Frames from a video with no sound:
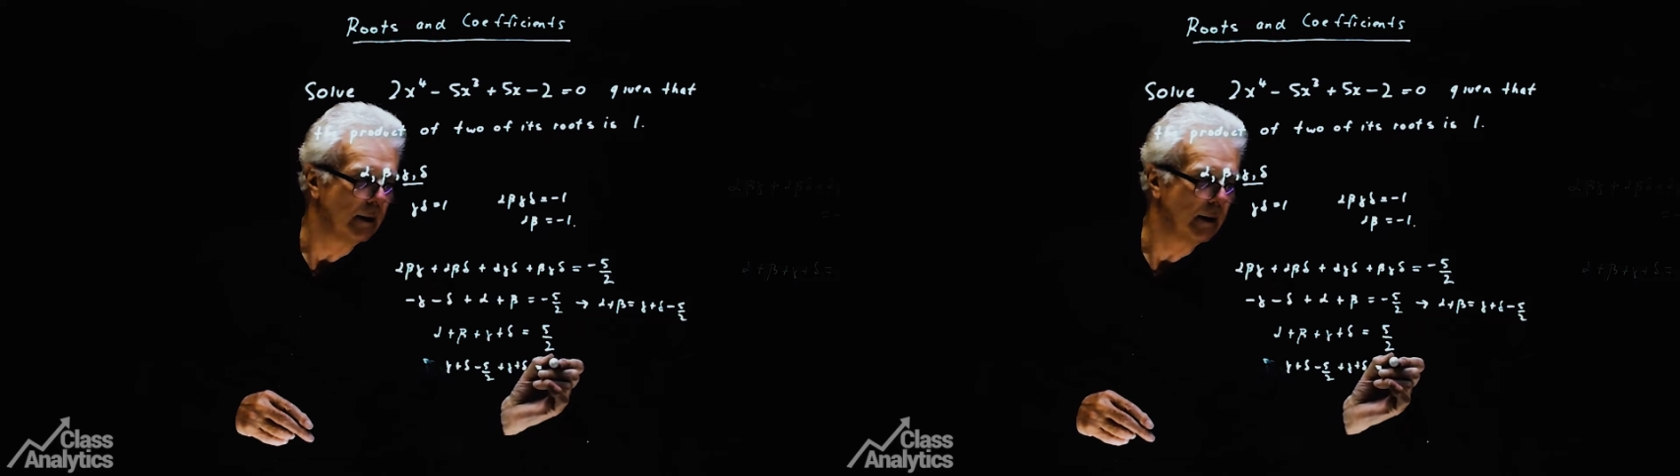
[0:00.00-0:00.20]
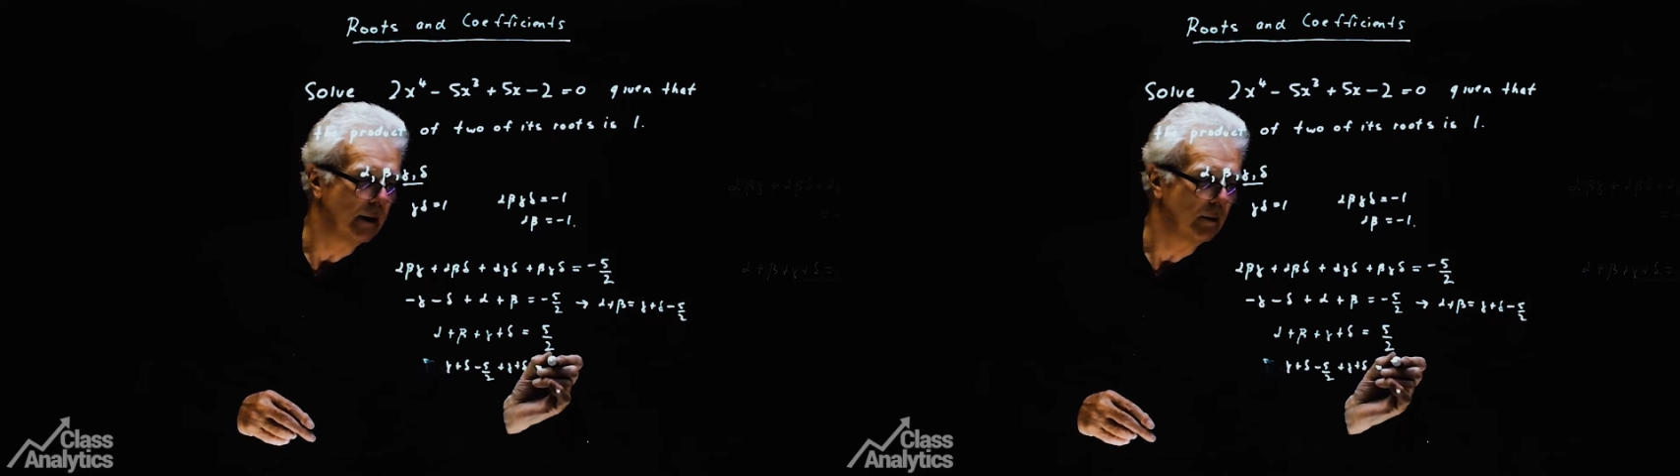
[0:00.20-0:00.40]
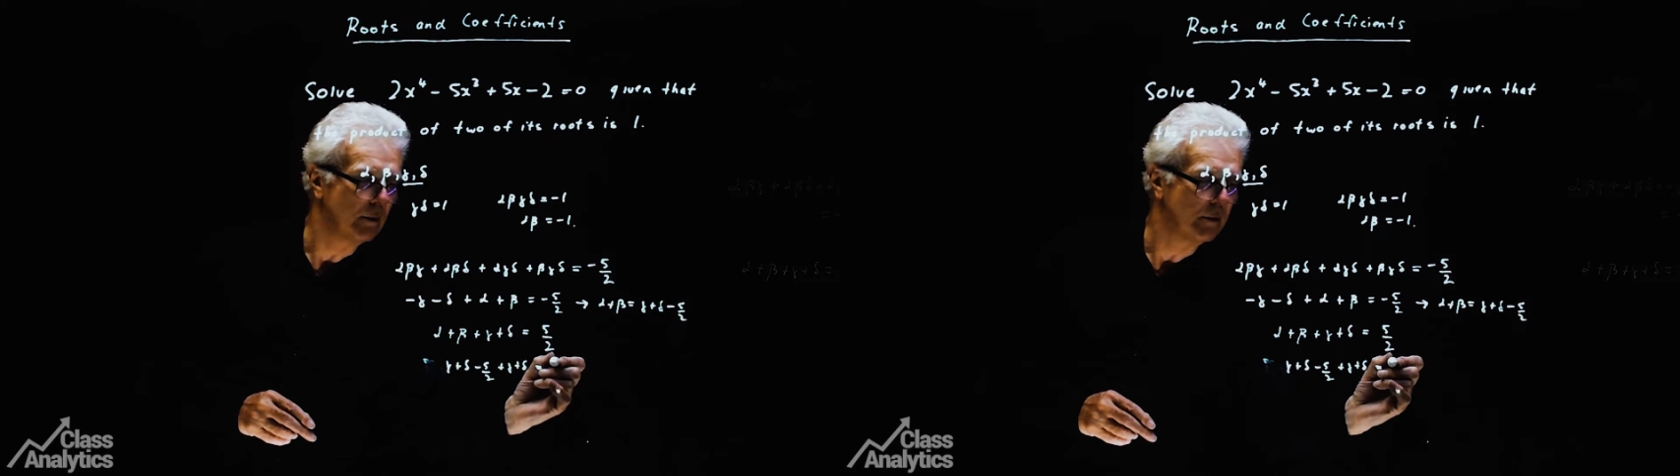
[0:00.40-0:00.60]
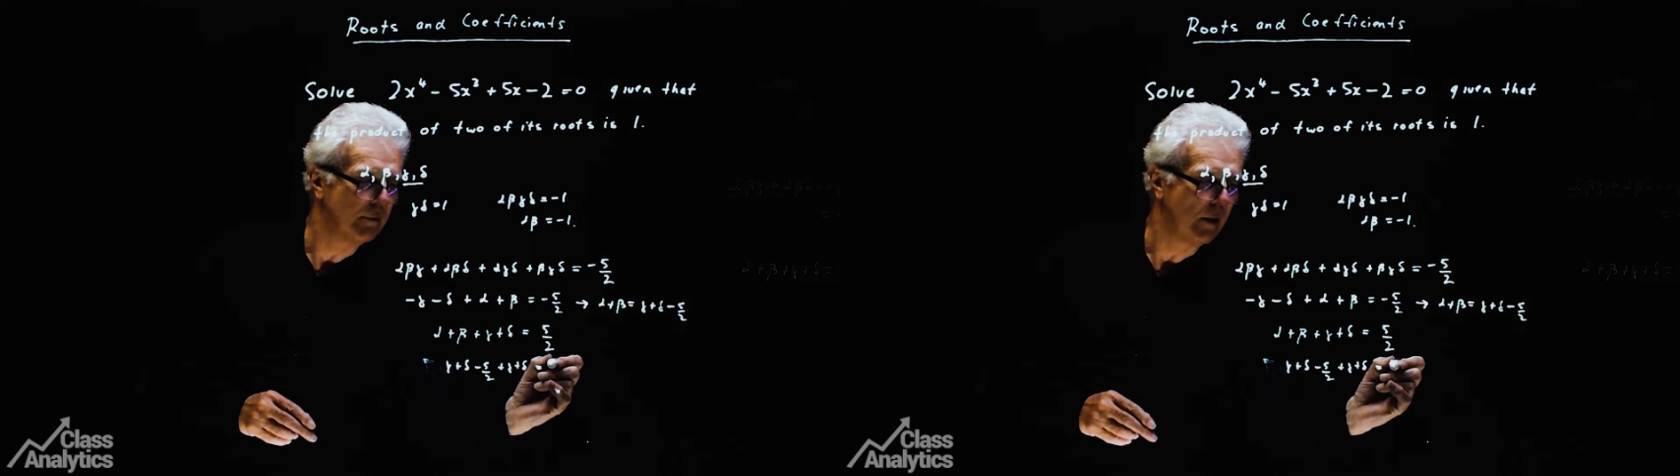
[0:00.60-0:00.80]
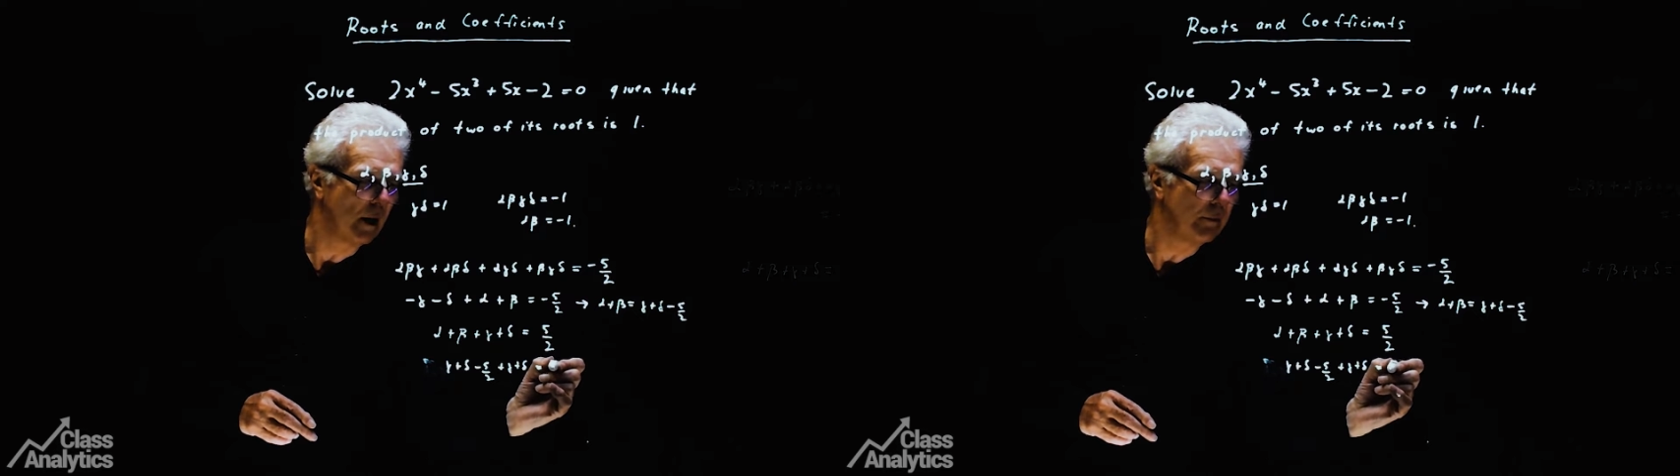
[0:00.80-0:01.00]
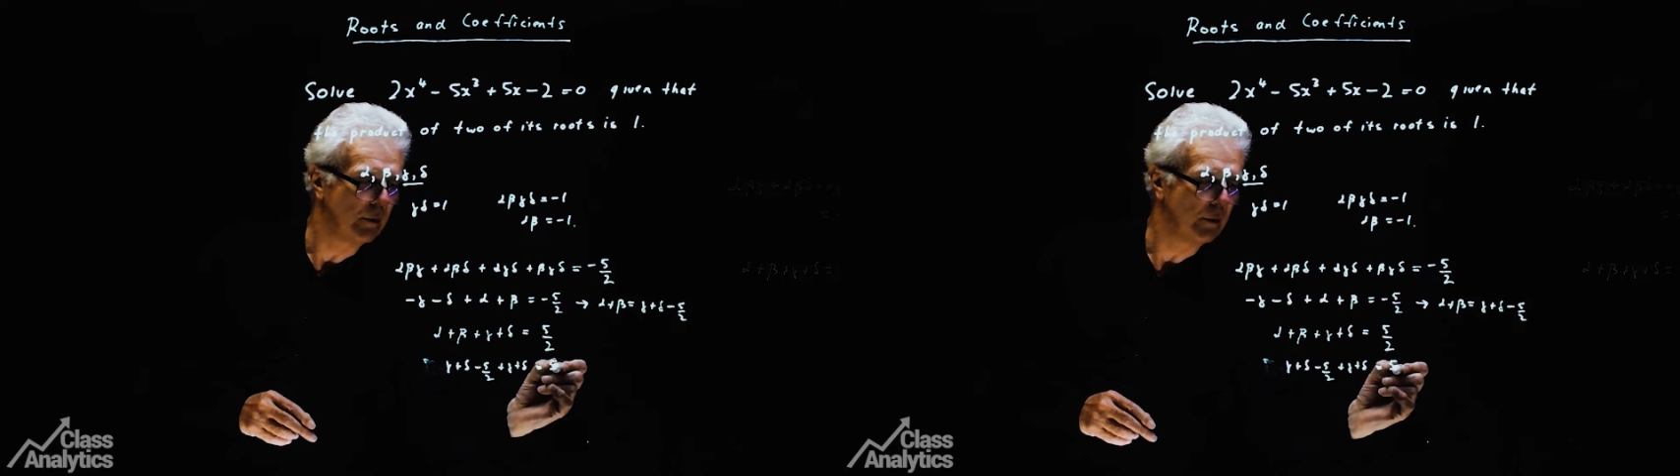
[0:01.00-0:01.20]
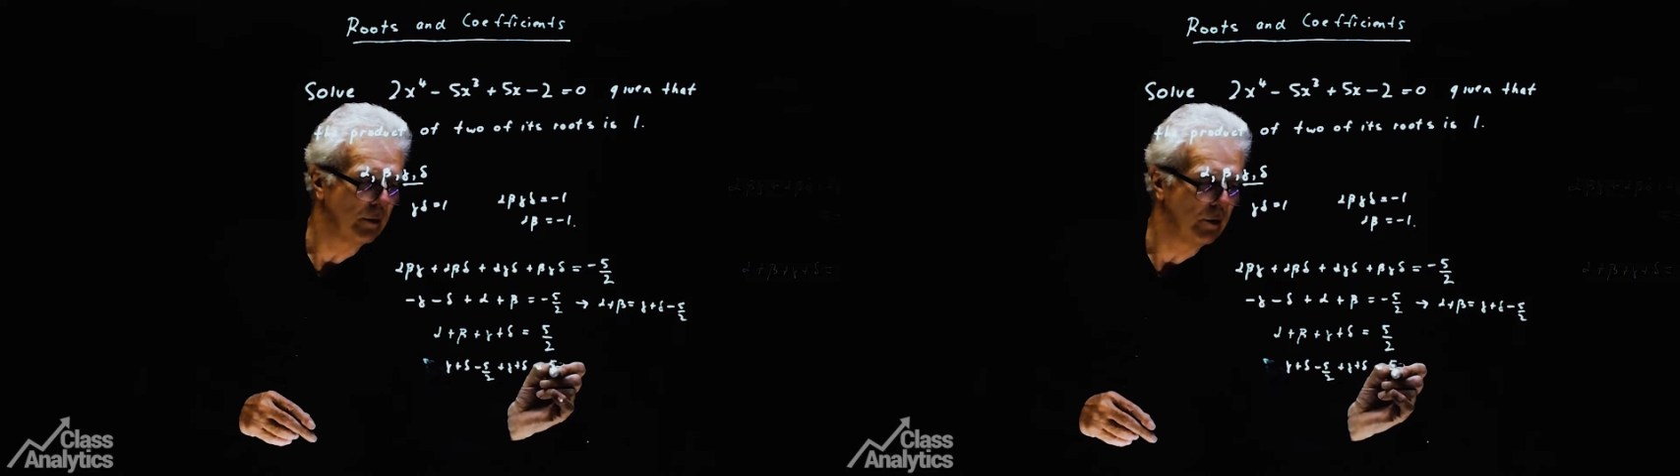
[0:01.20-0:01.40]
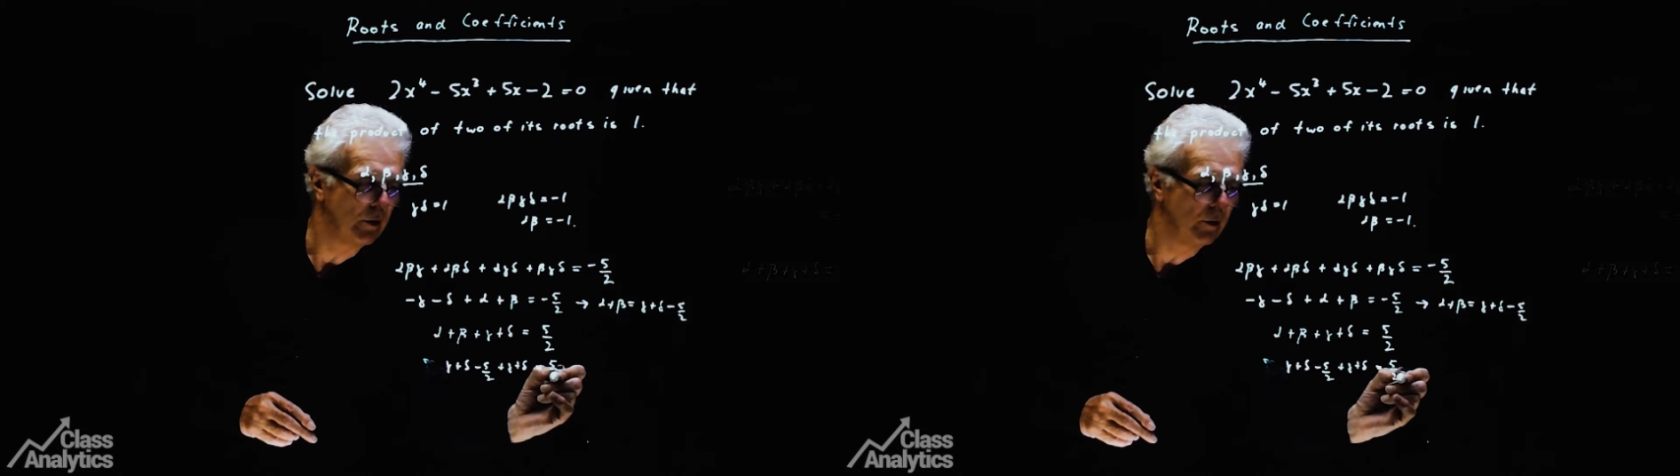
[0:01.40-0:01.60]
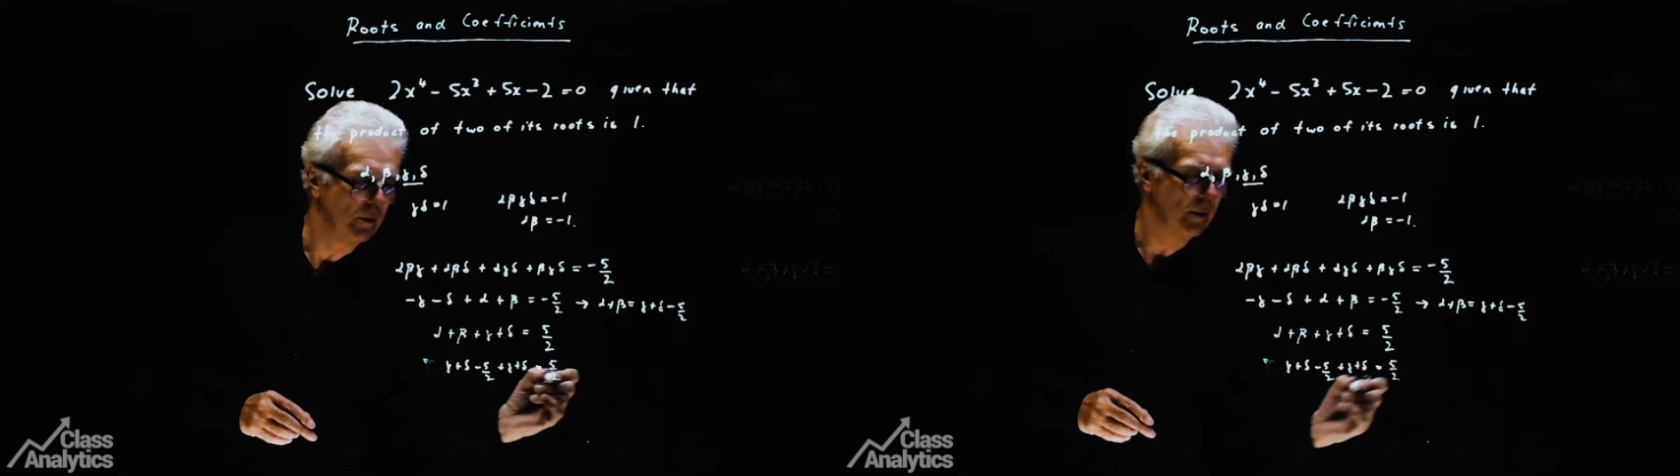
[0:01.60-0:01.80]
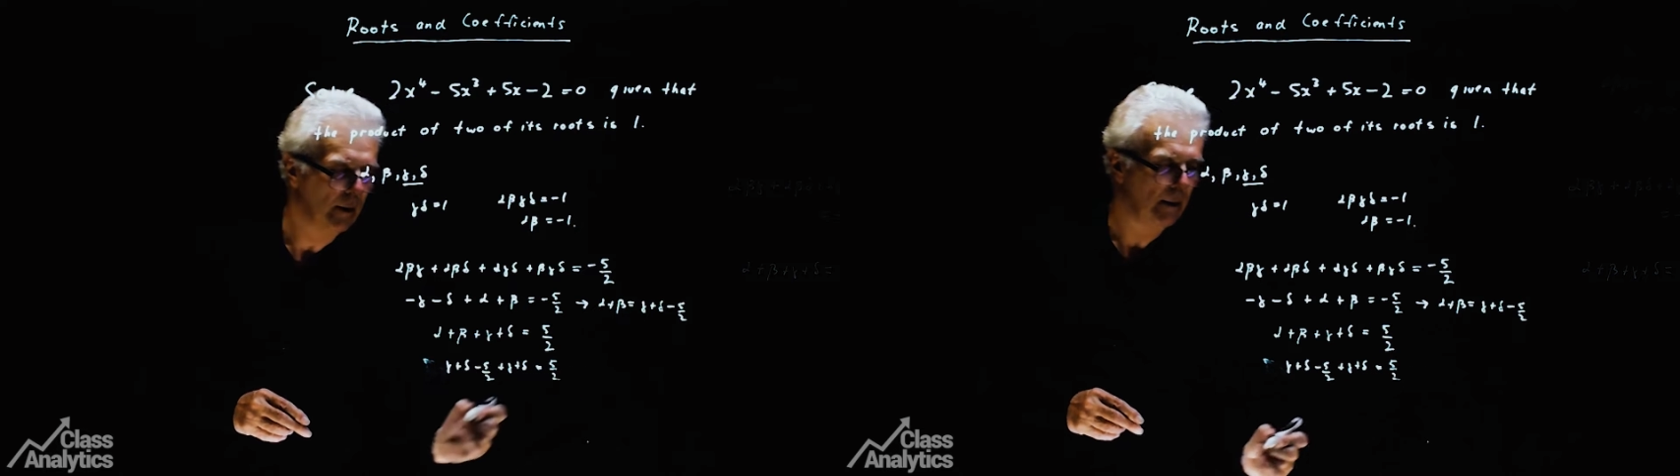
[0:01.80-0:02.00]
equals 5 on 2.